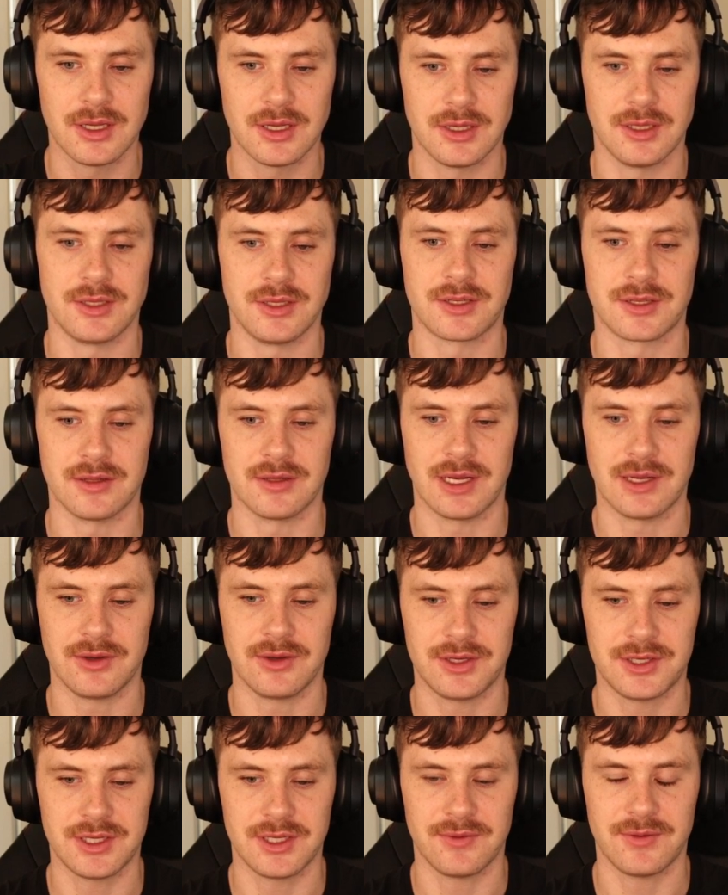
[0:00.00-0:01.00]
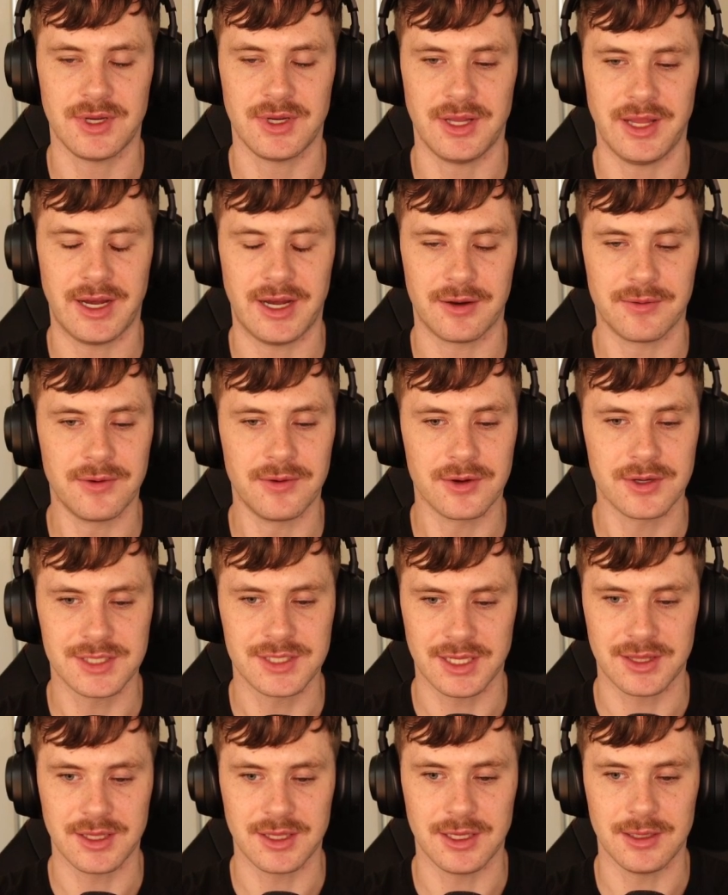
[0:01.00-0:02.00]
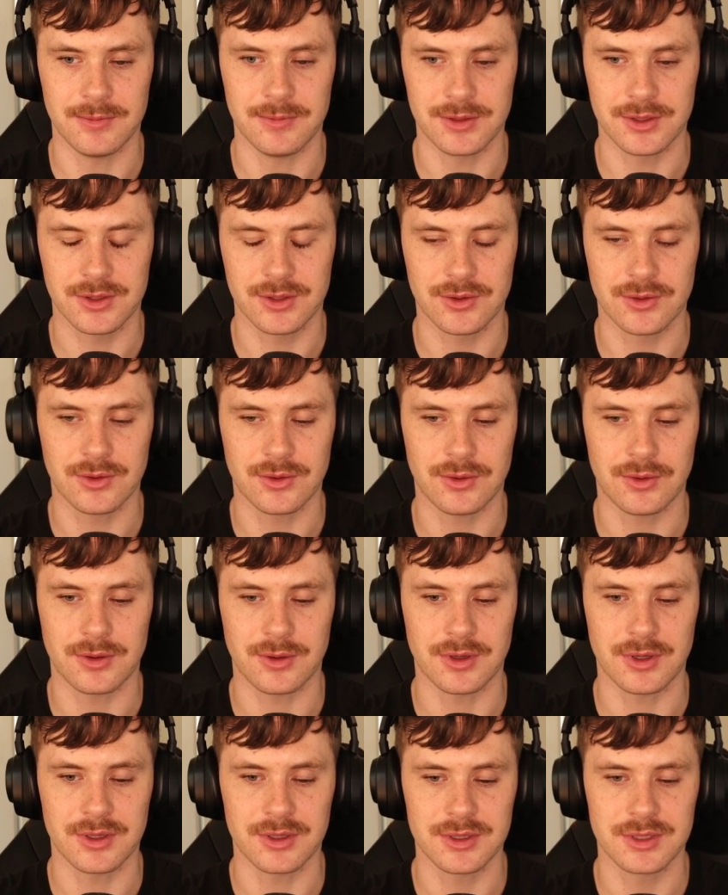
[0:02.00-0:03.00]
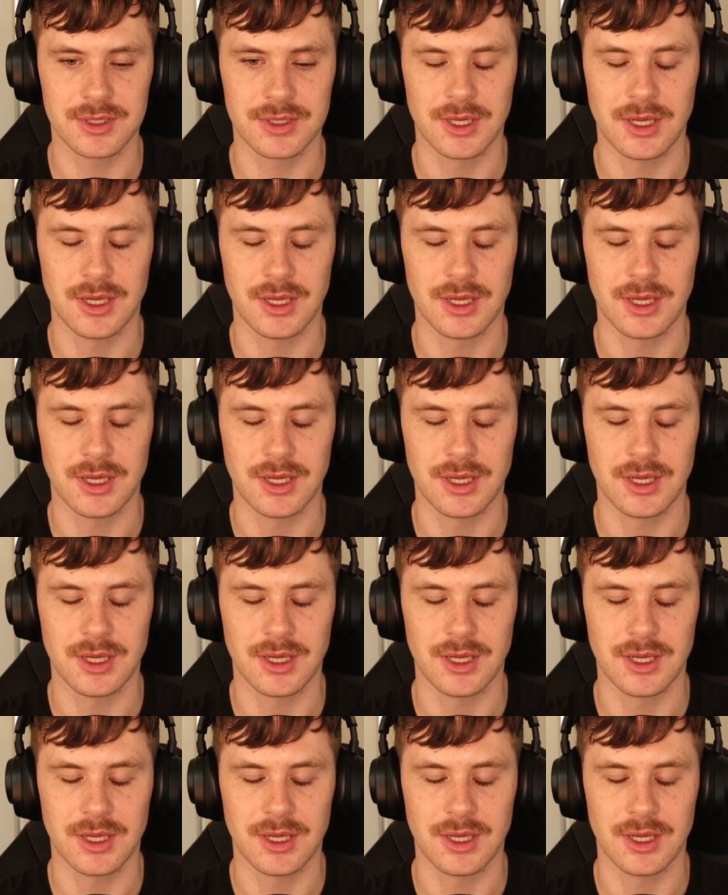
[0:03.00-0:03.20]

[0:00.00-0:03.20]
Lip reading: slightly shifted and out of focus at the image corners.